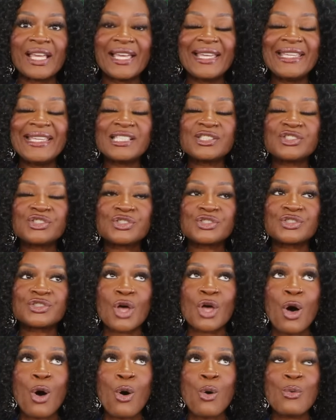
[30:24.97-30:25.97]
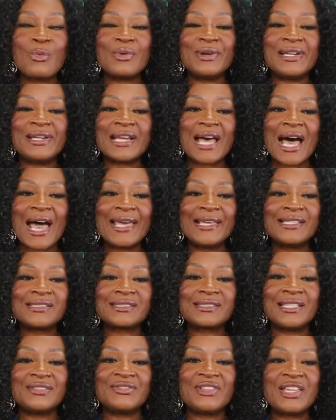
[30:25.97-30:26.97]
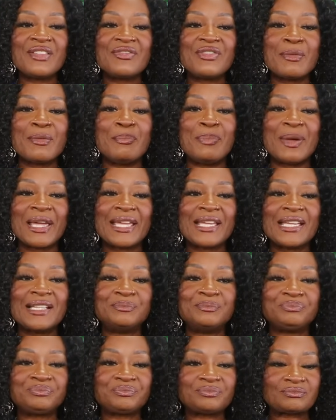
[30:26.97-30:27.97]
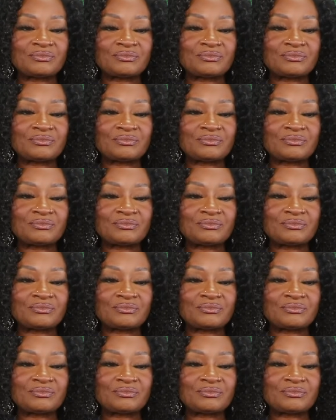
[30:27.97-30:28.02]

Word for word: It's so nice. And then the bed,